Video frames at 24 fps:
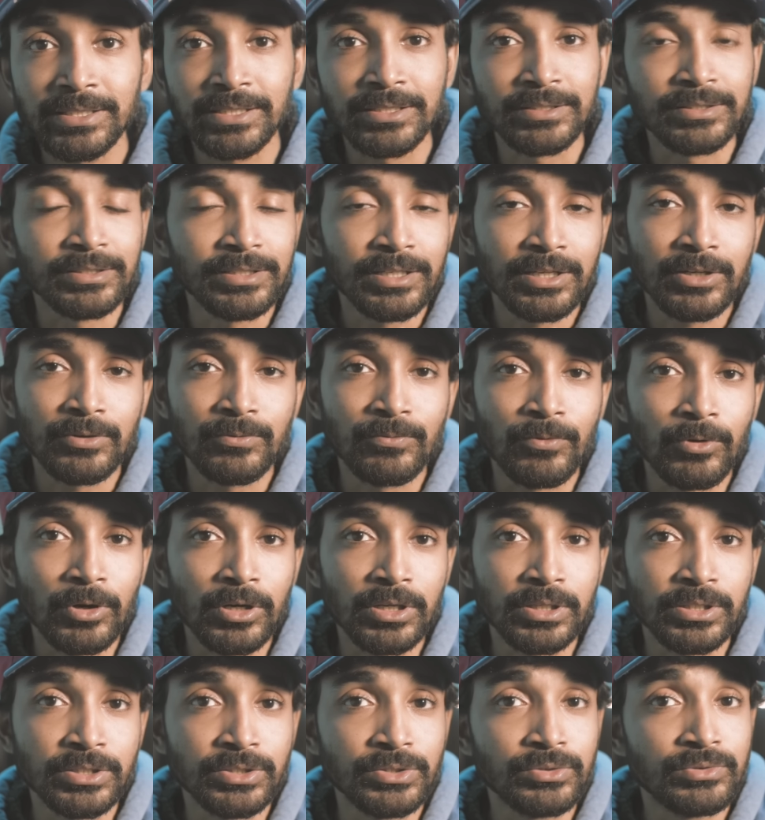the real
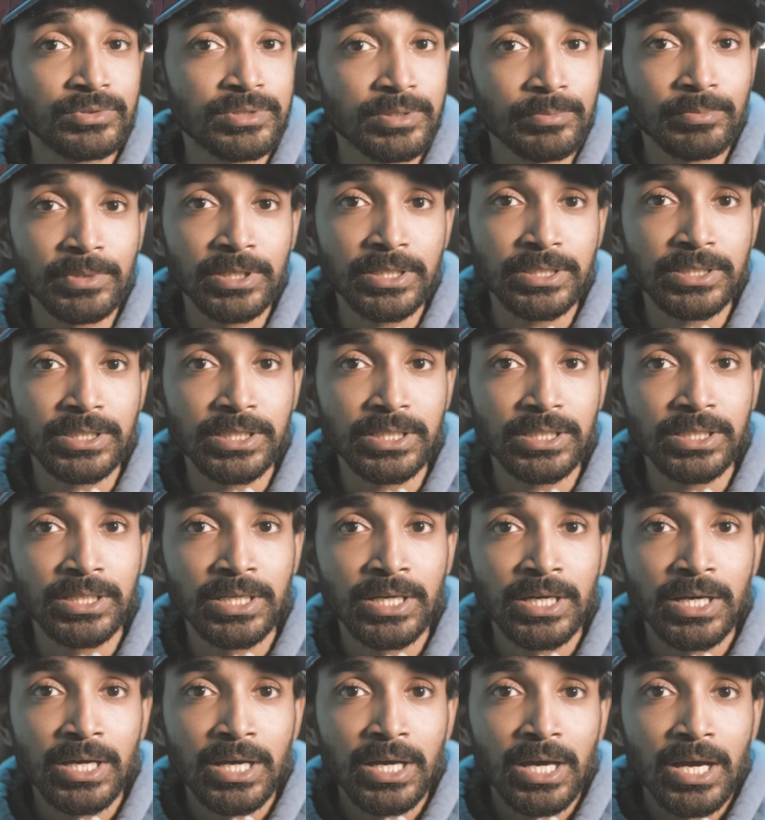world usability,
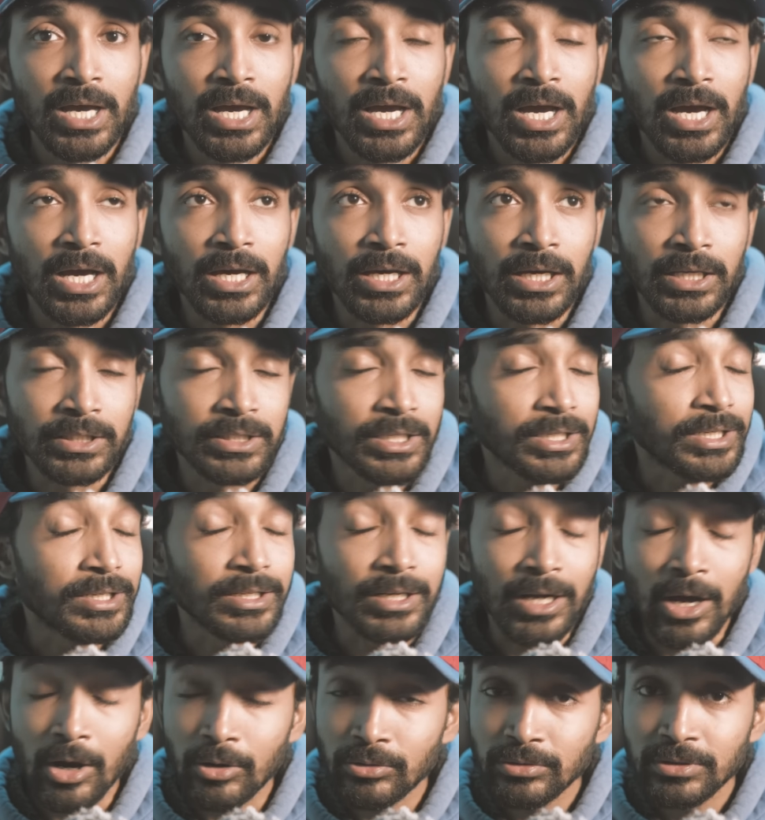the
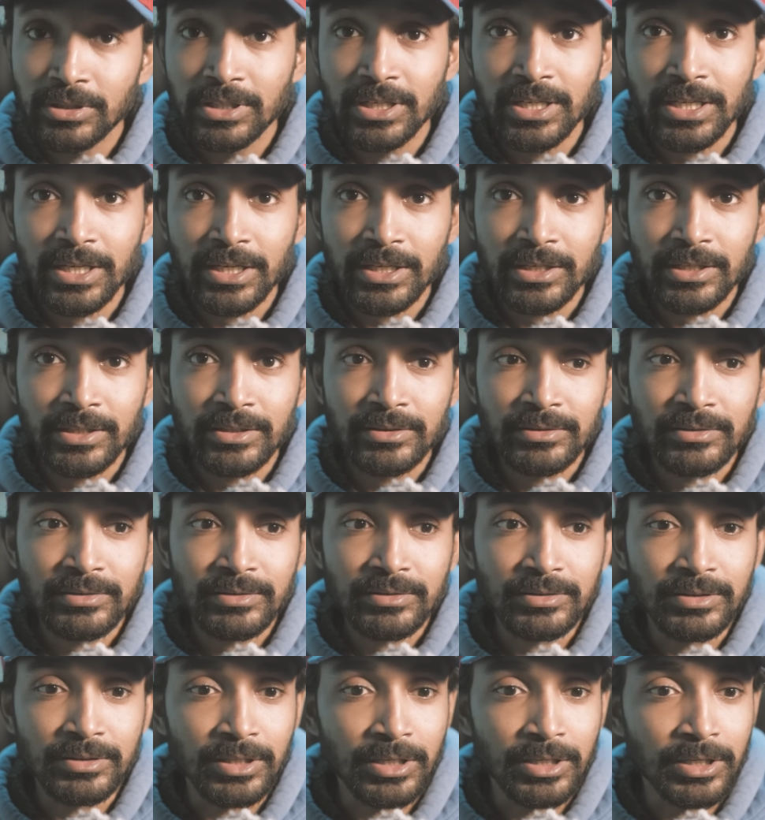ground
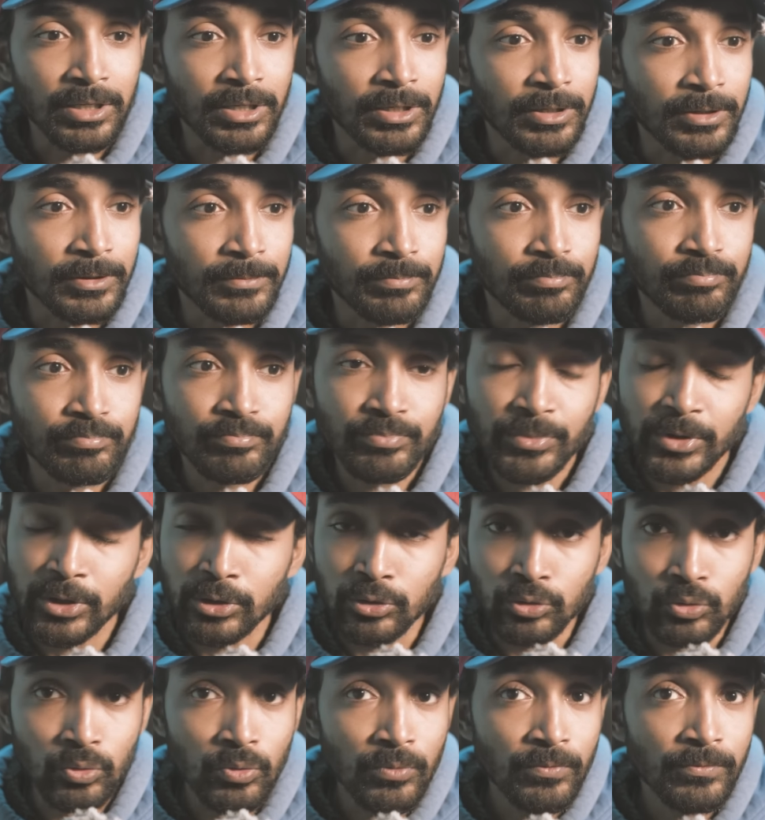clearance, the
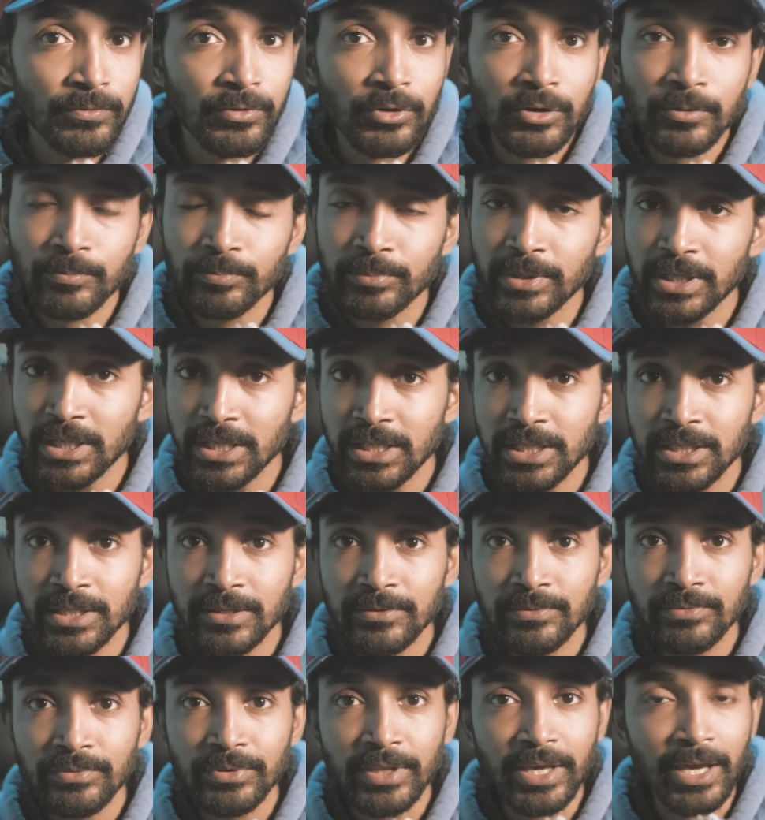room for
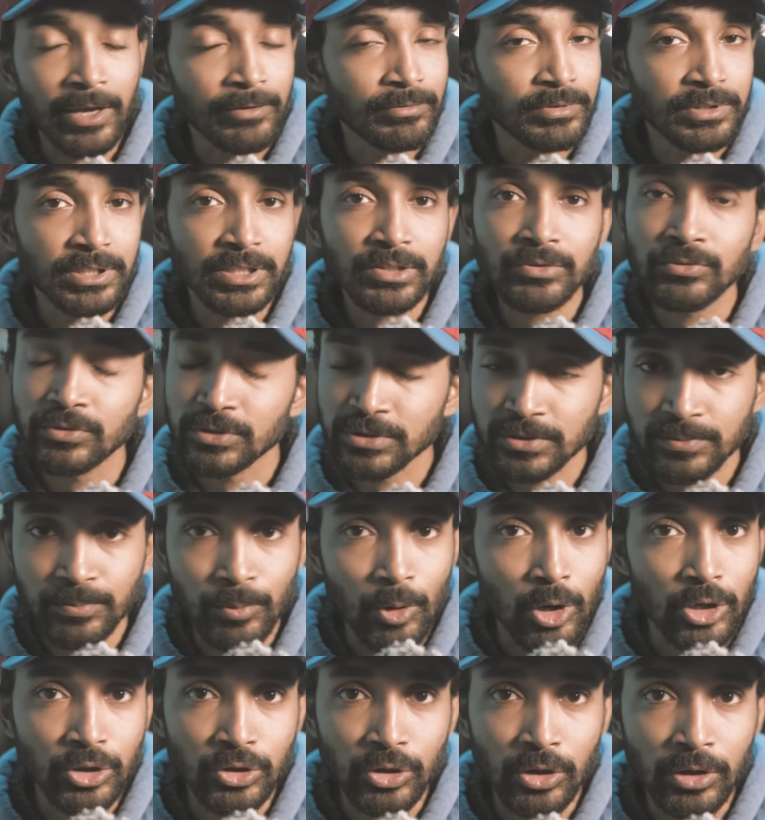pillion, everything was
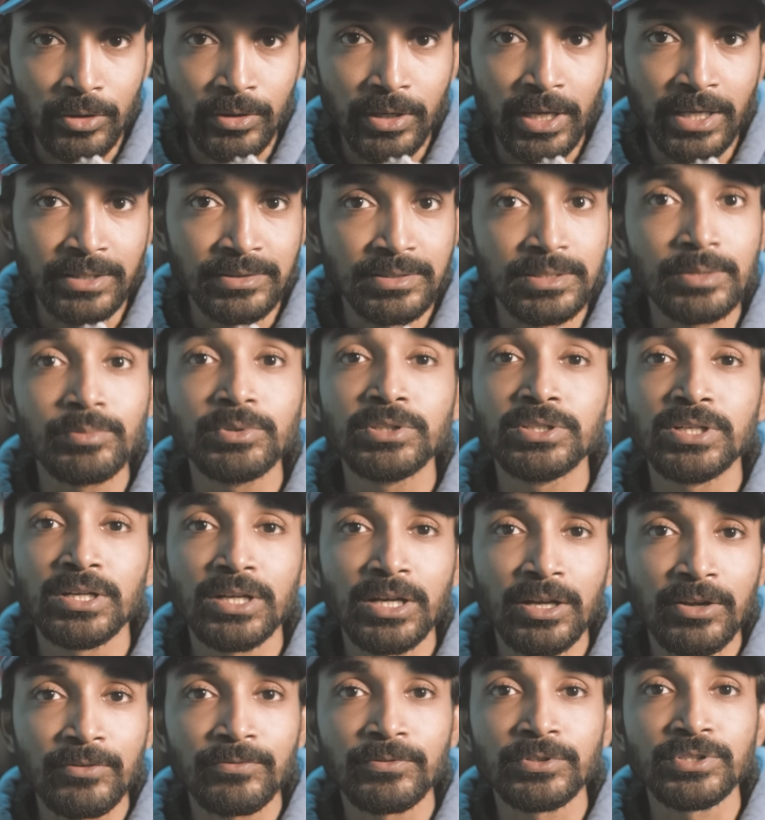spot on, and
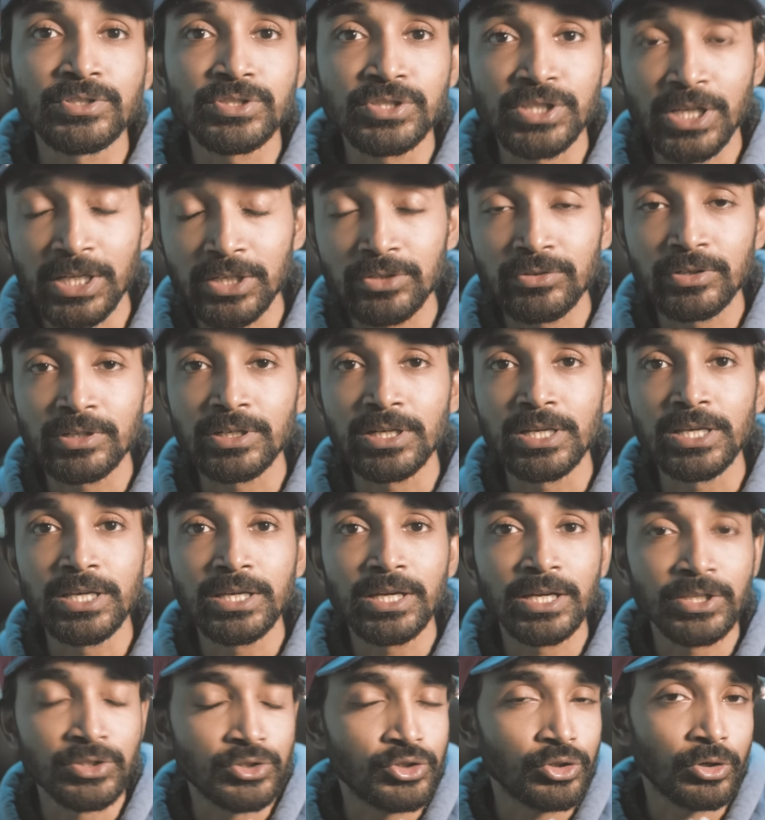CB300 was genuinely
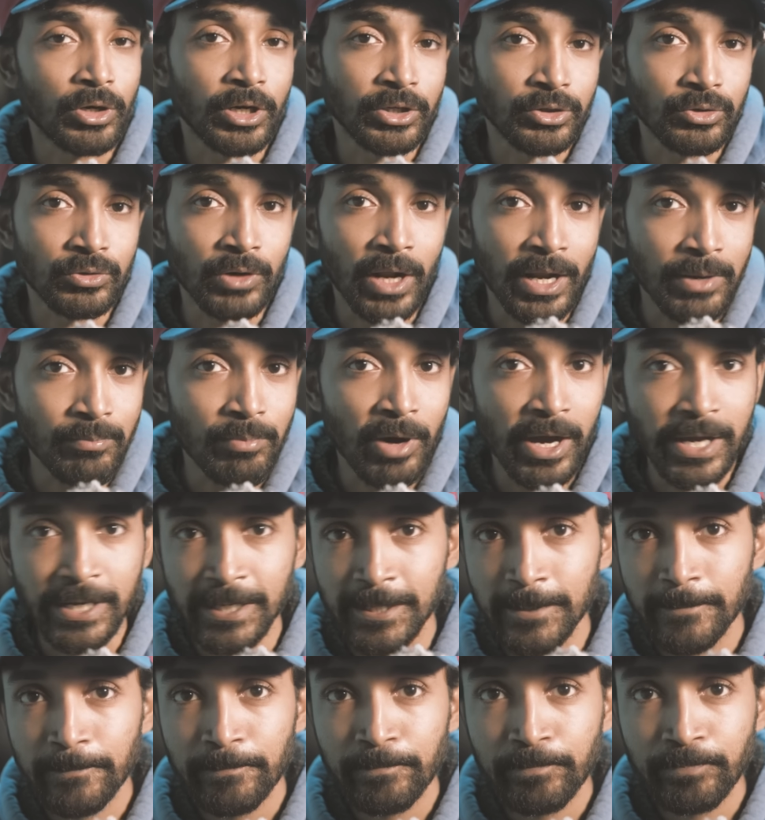a joy to ride bike.